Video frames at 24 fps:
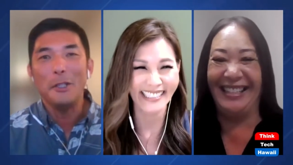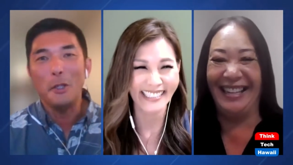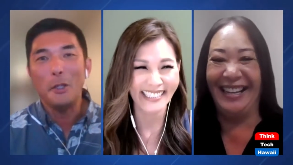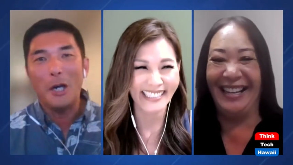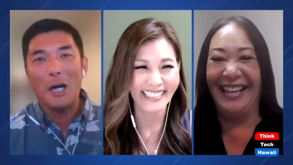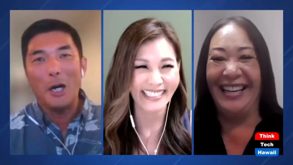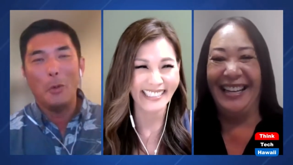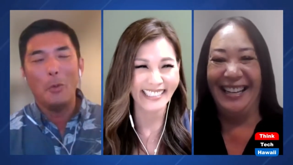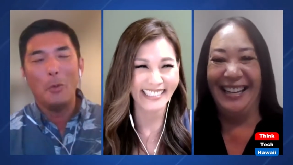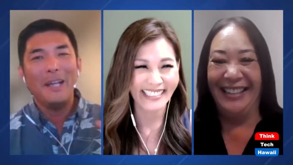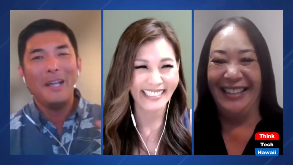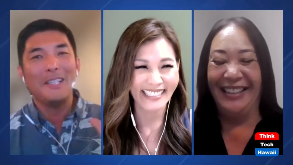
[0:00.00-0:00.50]
Speaker 1: you know,
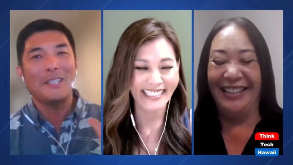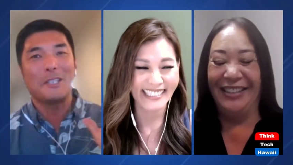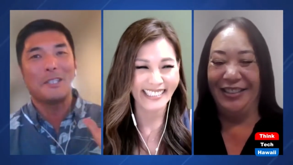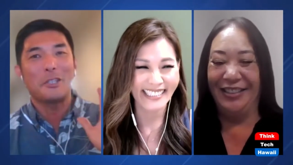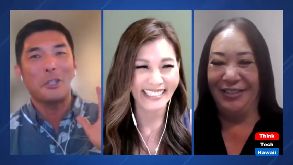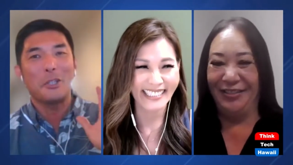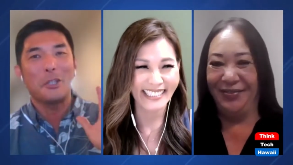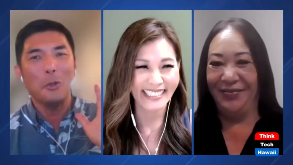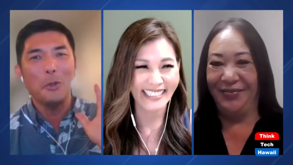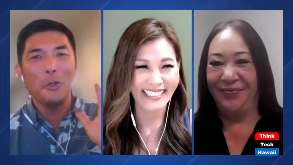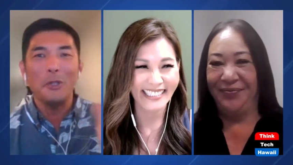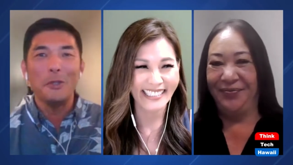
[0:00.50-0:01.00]
Hawaii is
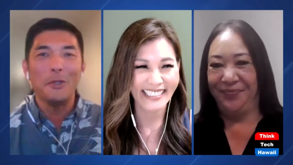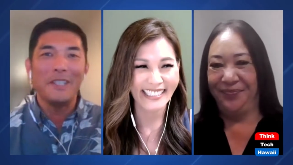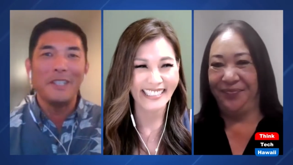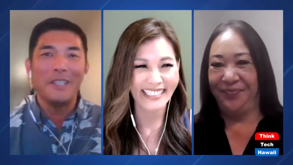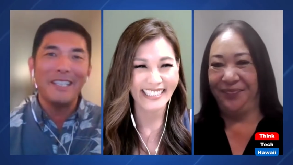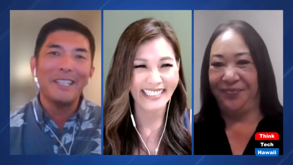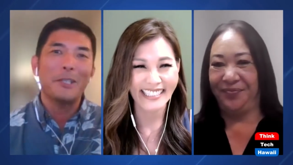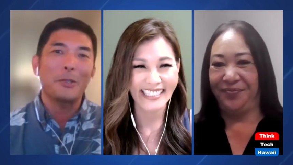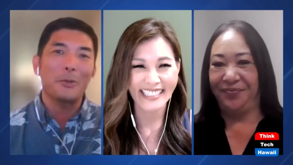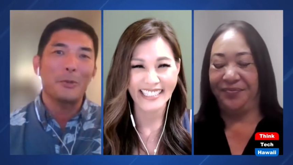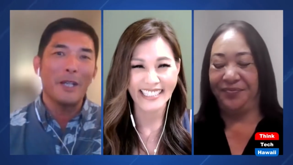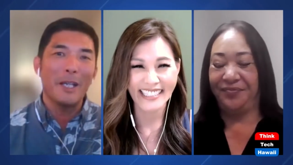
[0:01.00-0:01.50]
so
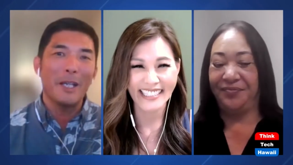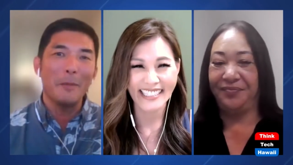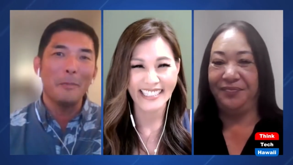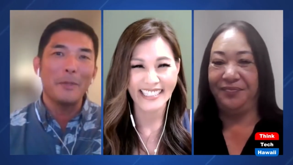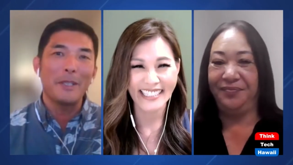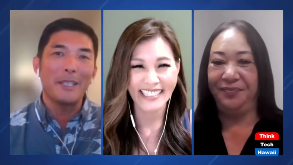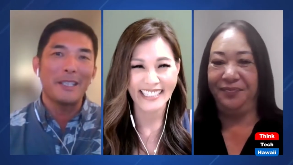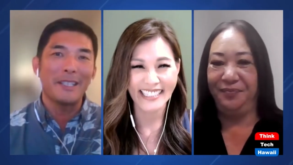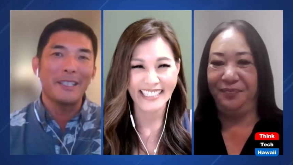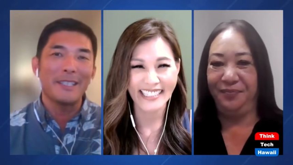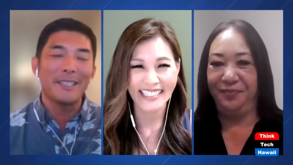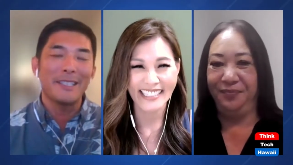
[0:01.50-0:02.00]
unique, right?
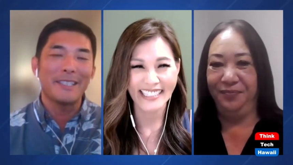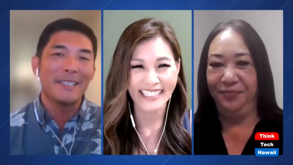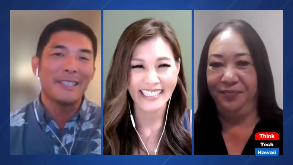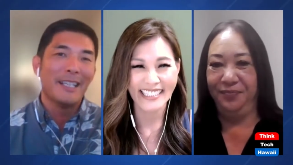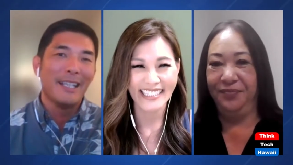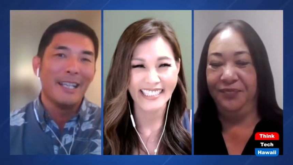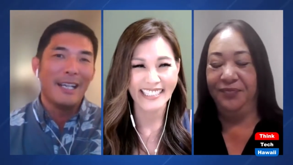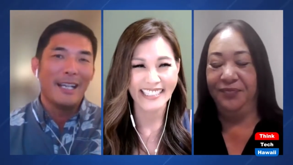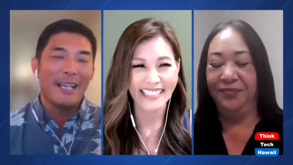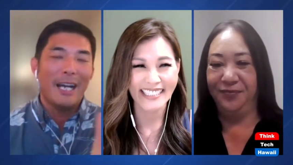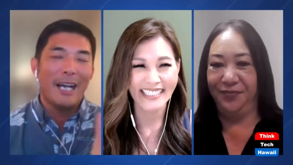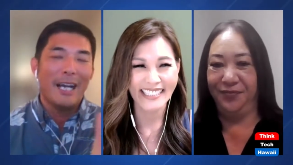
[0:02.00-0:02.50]
Because